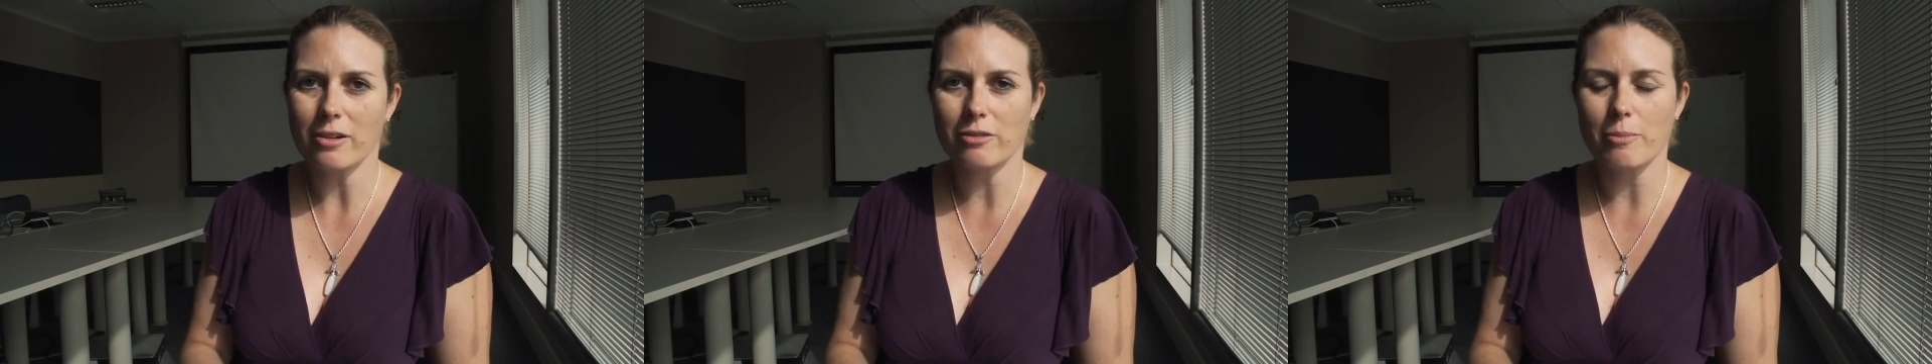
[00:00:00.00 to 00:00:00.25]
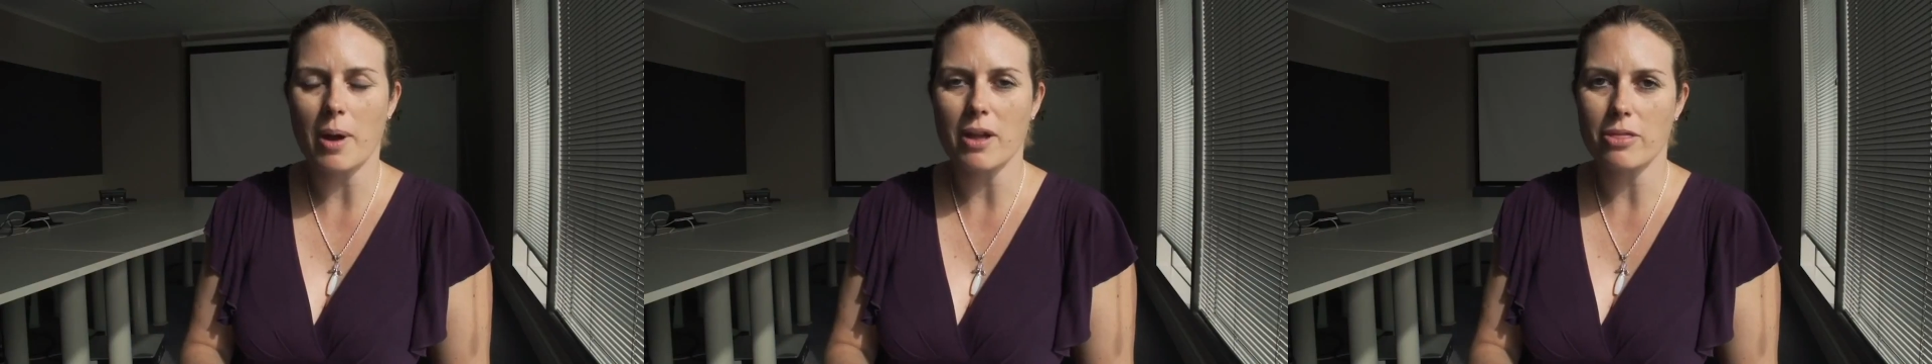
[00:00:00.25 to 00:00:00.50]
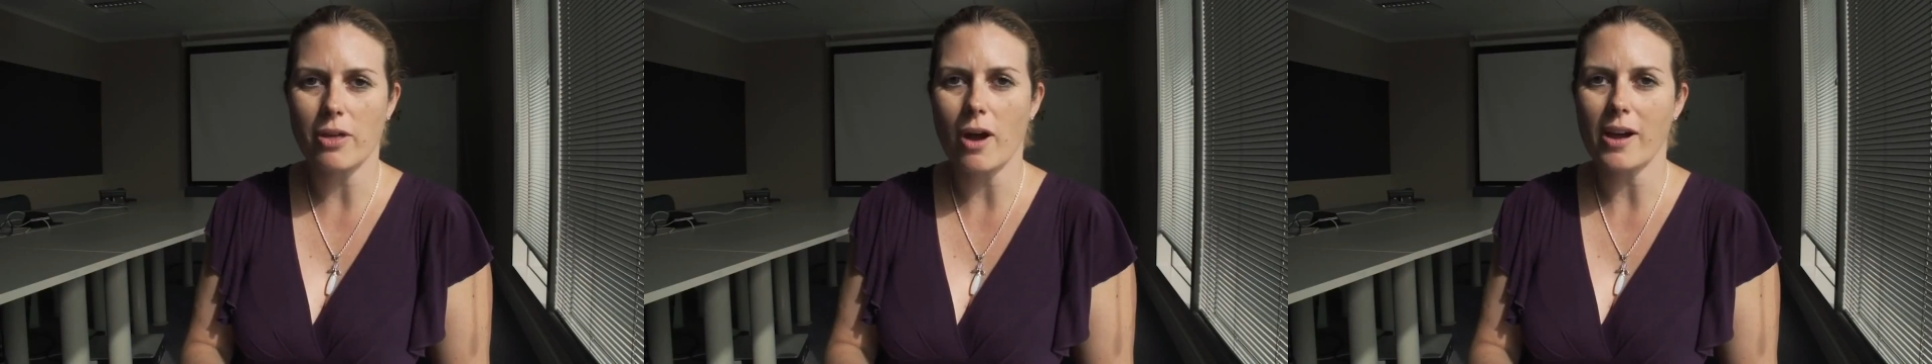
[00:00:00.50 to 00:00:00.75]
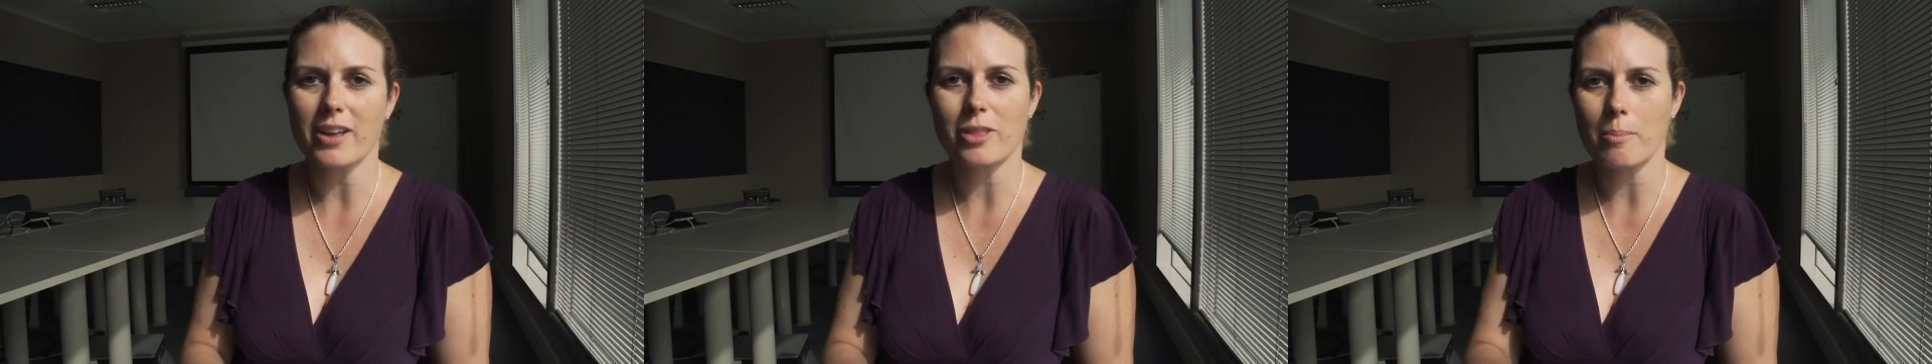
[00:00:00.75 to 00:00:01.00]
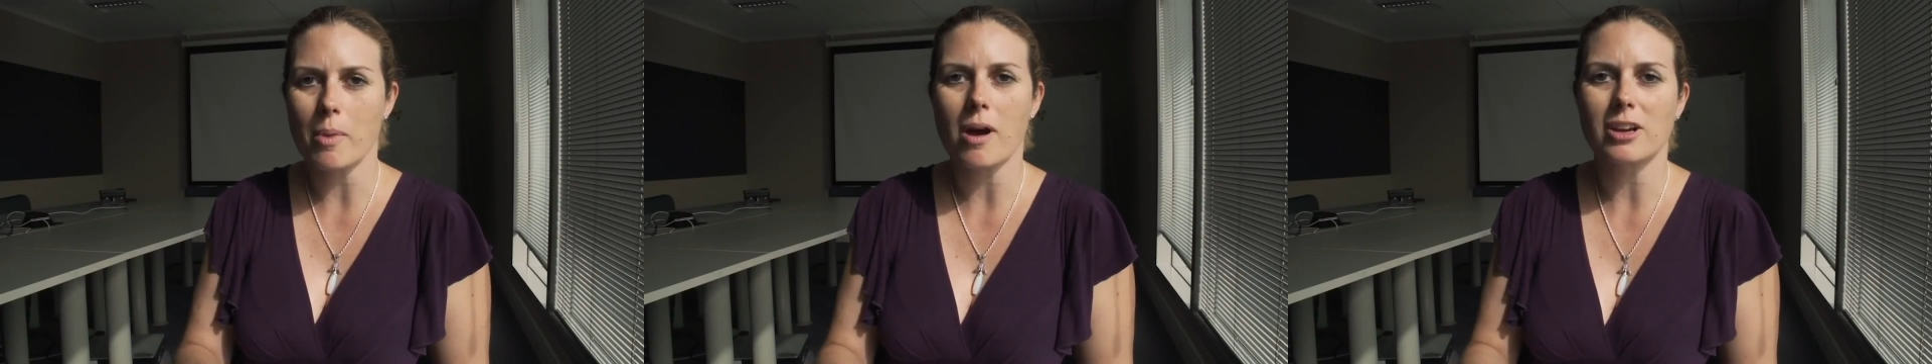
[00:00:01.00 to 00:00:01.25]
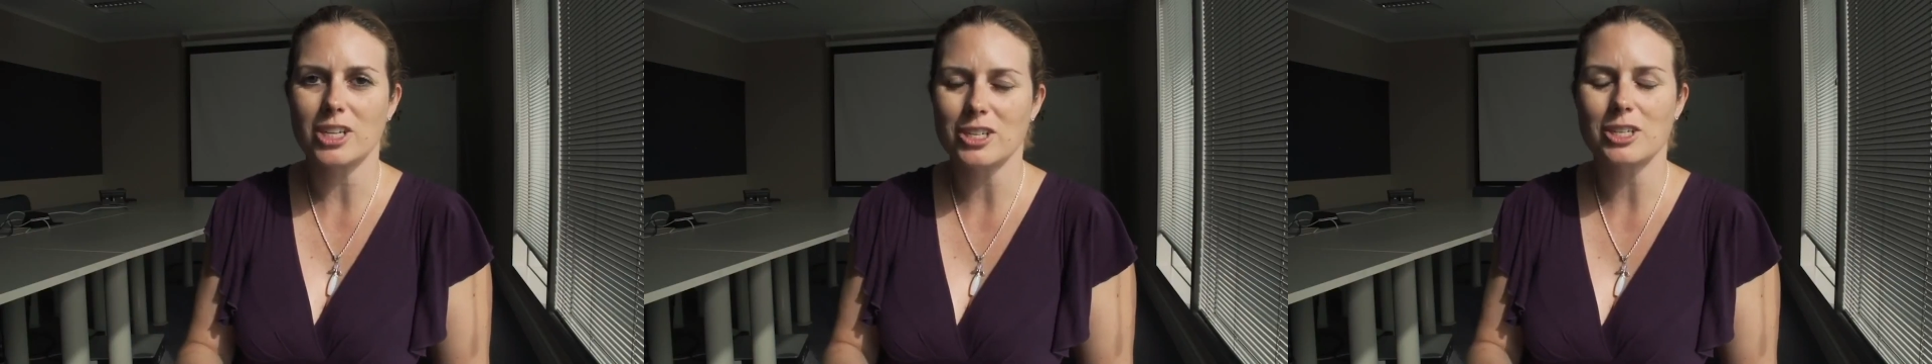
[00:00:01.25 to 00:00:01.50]
out of my thigh, the
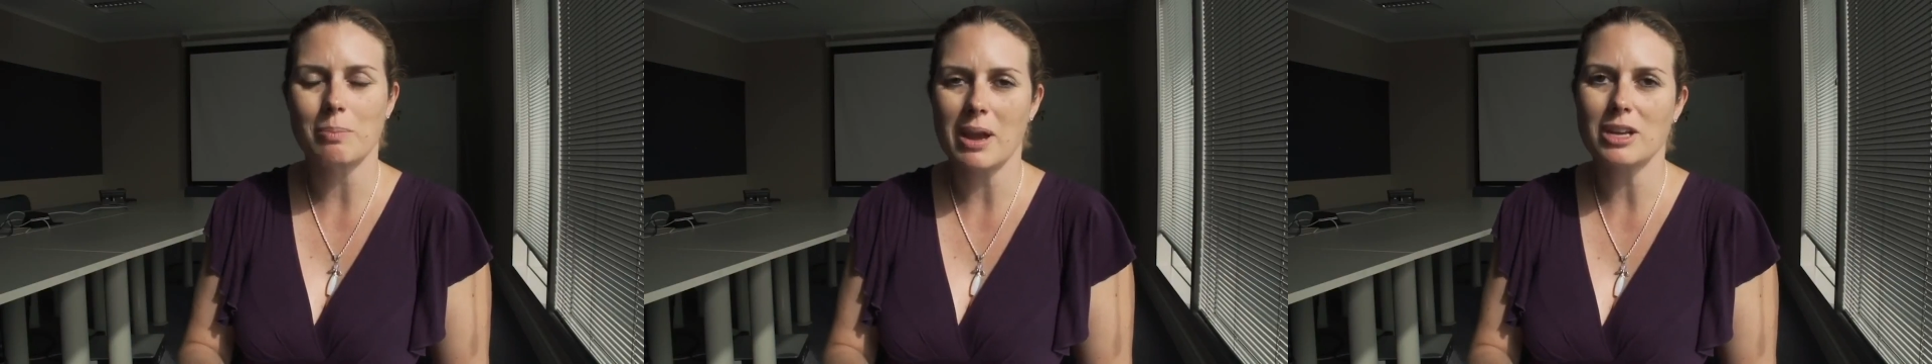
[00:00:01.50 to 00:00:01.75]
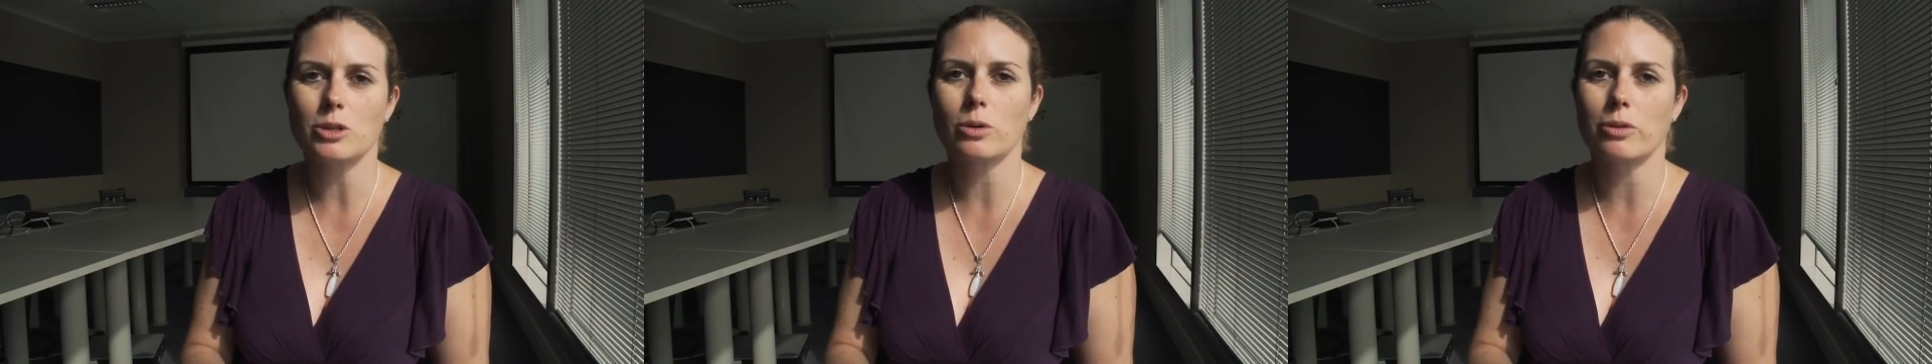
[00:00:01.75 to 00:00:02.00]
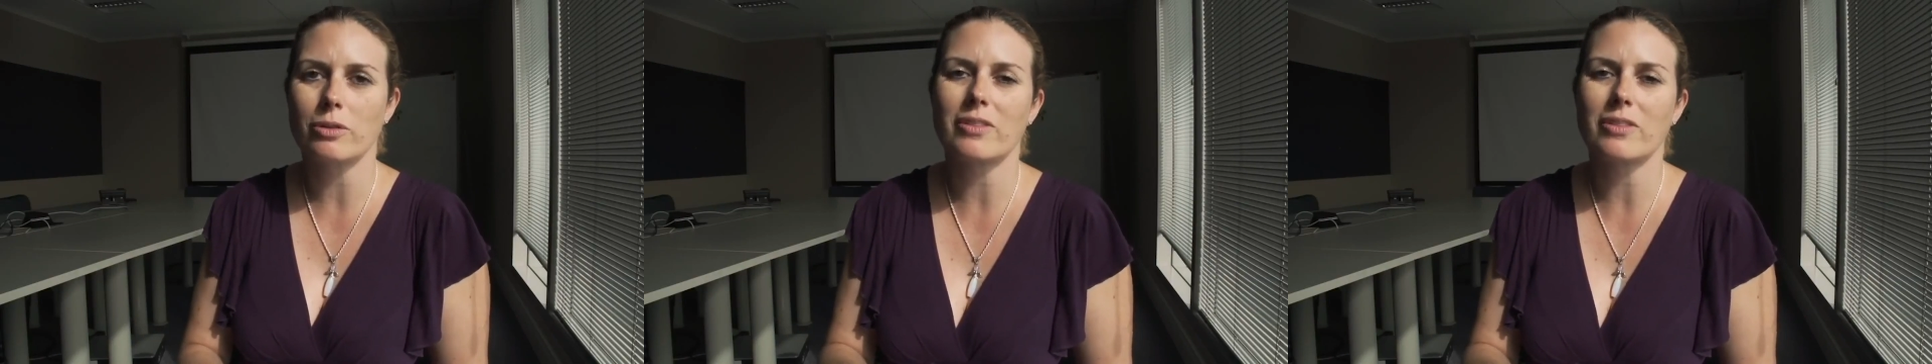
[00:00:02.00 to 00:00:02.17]
margin, to make sure